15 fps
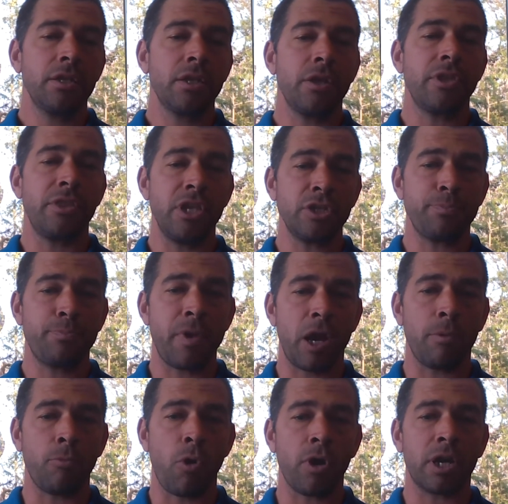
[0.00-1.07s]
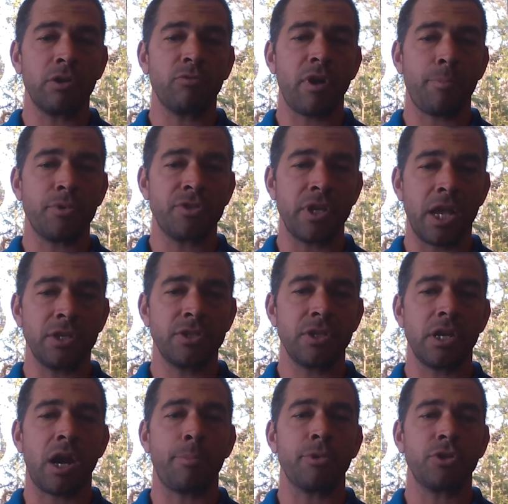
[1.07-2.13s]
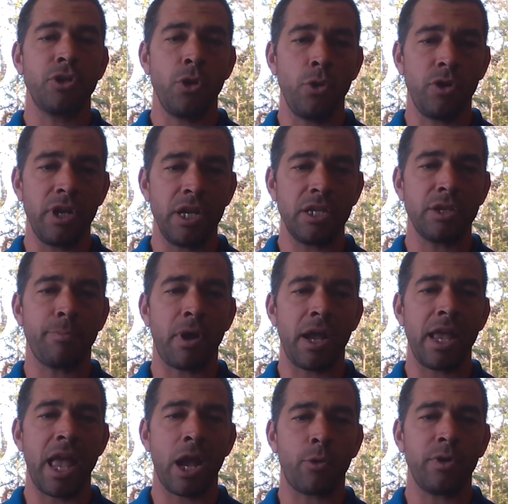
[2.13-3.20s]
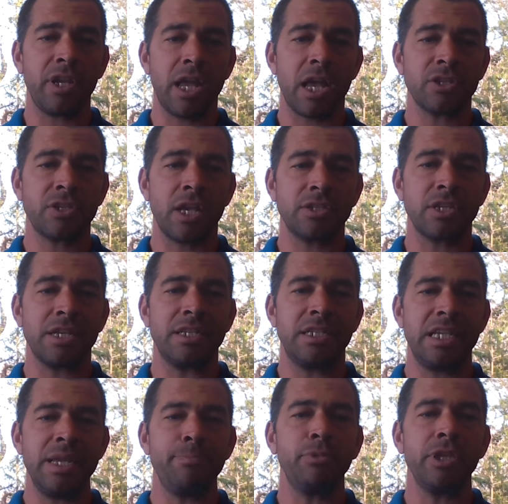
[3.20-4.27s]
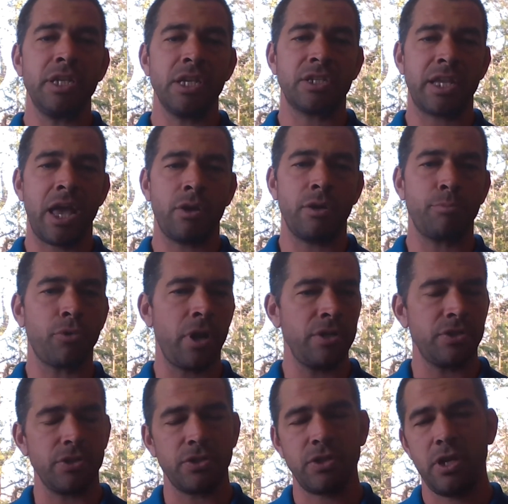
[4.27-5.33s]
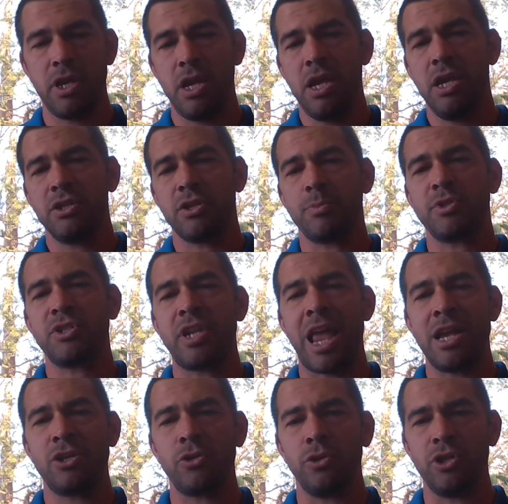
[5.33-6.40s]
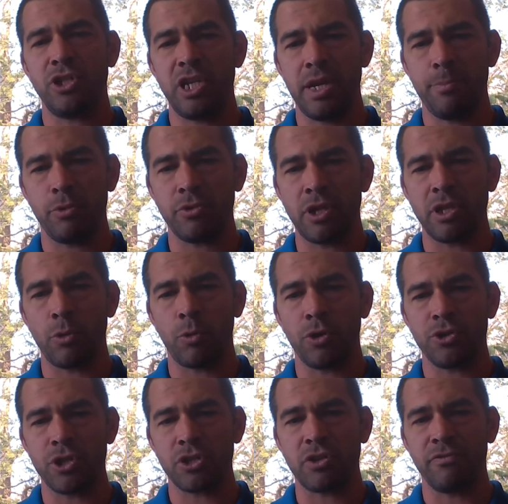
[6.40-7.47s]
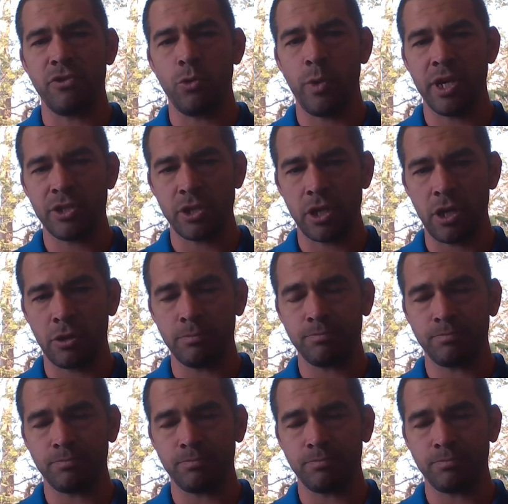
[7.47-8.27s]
then this bear market represents an opportunity to buy equity assets at deeply discounted prices, substantially cheaper than they were just a few weeks ago.